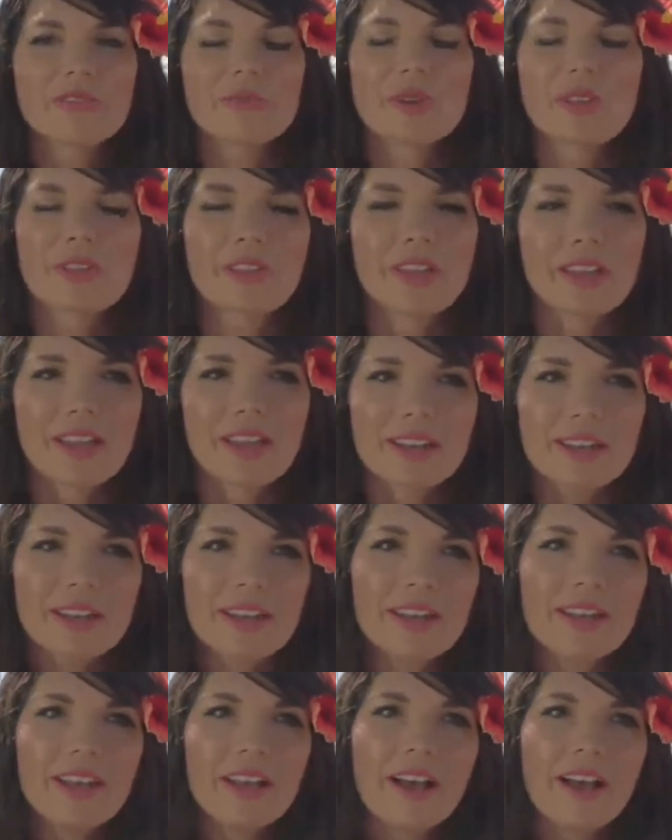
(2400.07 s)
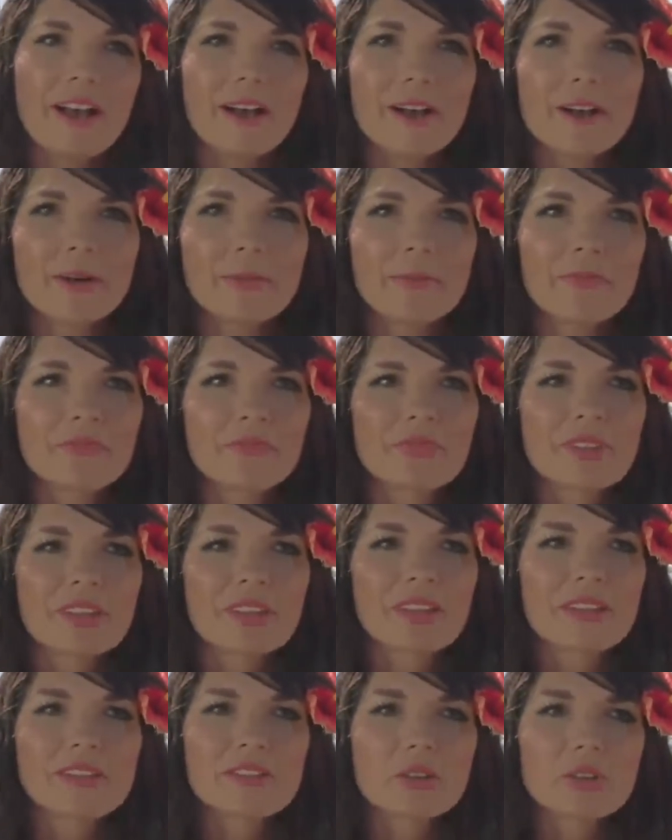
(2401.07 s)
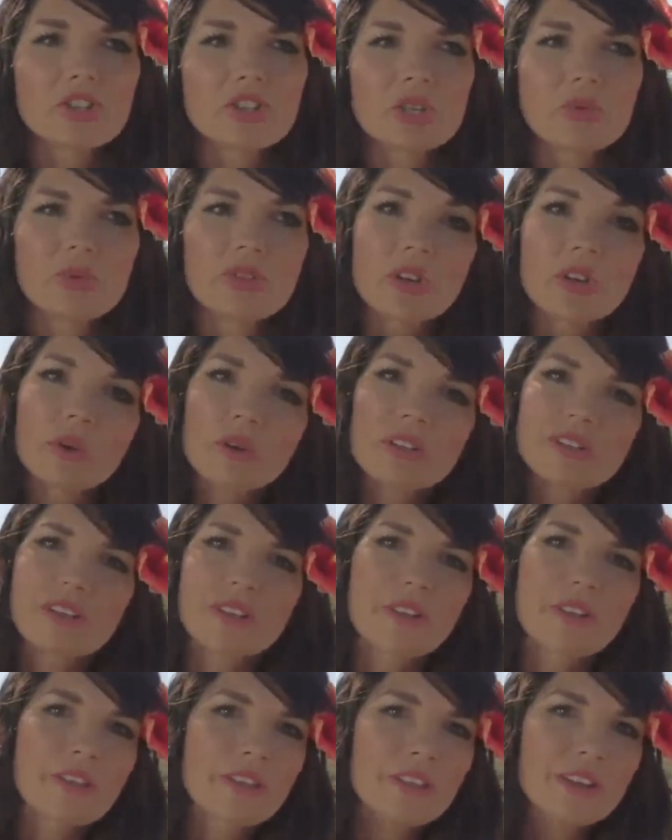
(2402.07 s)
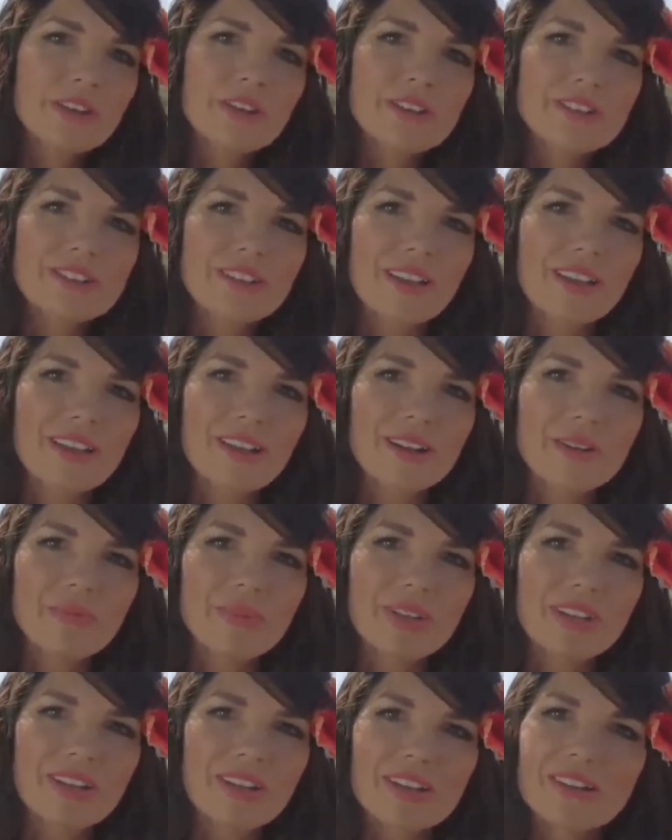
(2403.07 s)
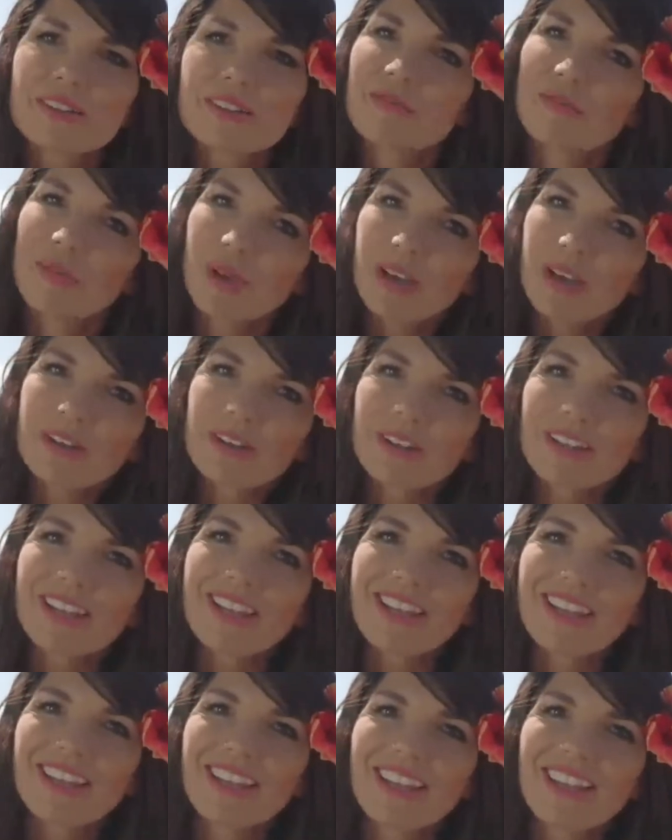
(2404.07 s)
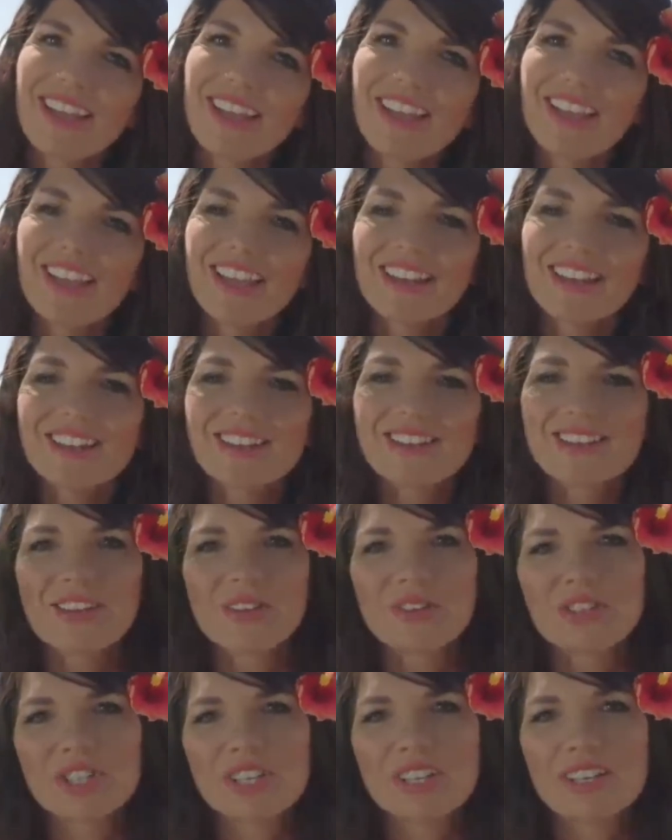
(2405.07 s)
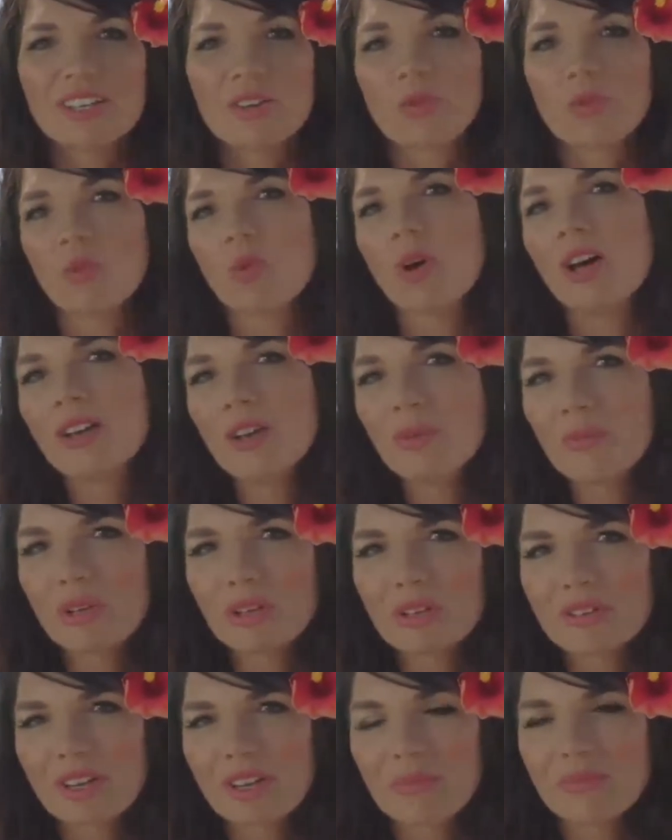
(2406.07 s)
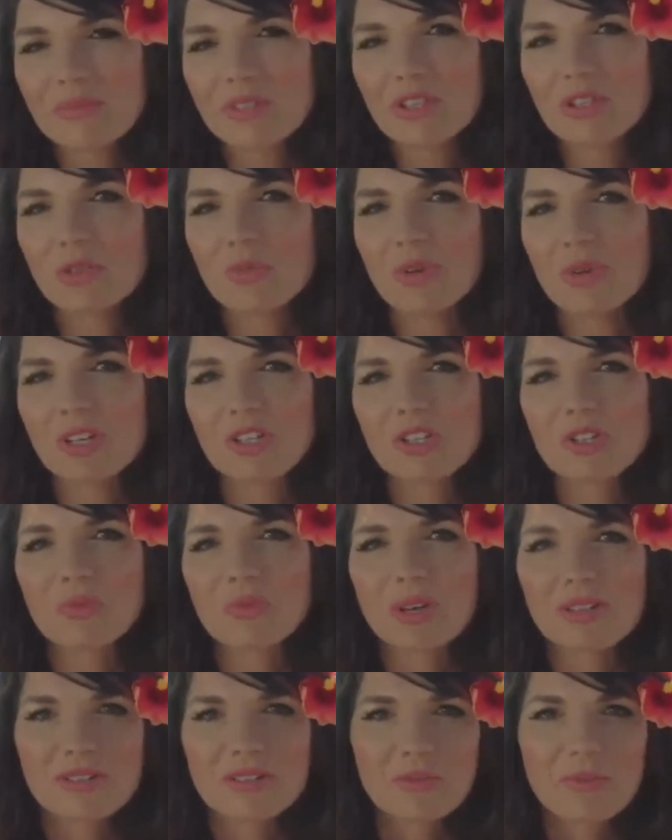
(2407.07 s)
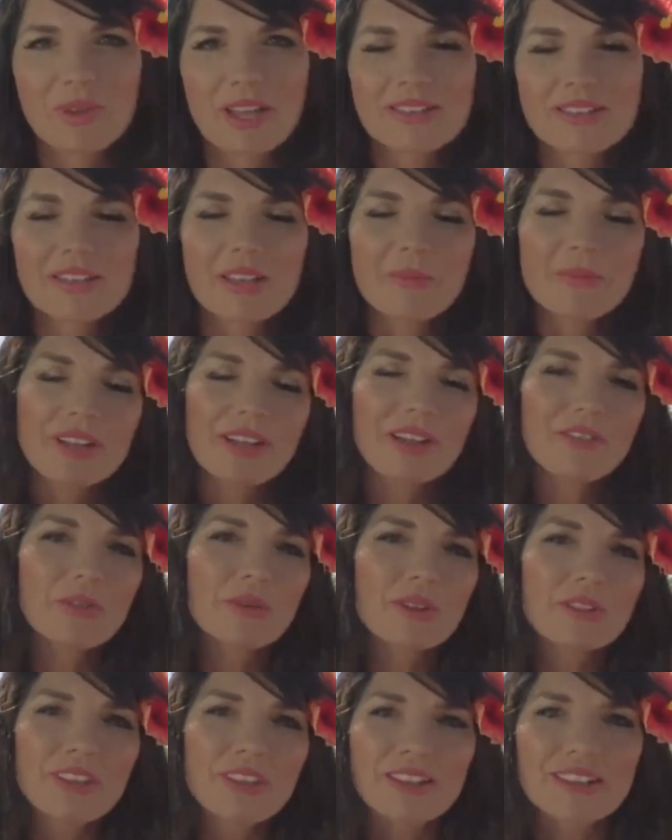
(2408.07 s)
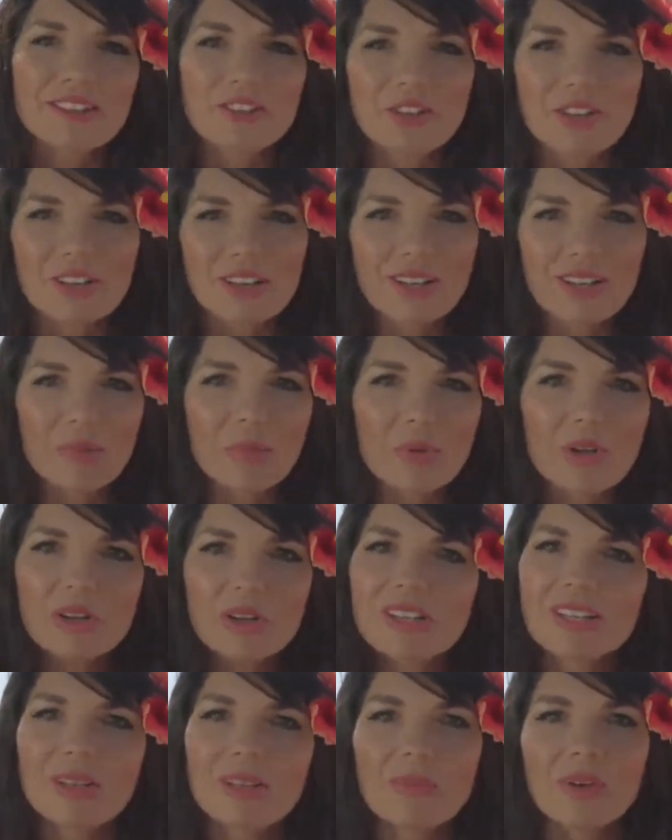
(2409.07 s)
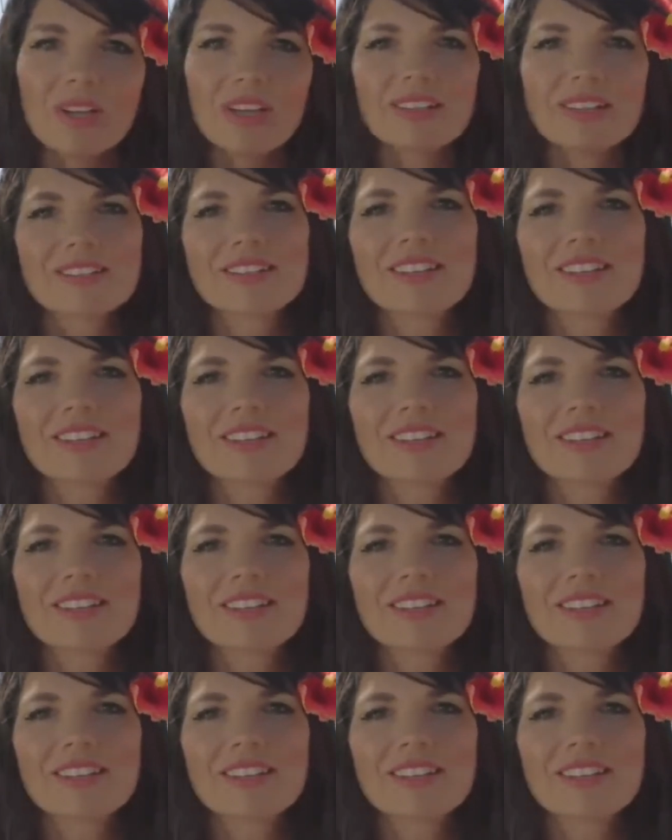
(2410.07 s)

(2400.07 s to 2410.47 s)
with. And um, so she was always on the thinner side because of modeling. And so she didn't want to build up too much muscle mass. I mean, everyone thinks you're going to get bulky, but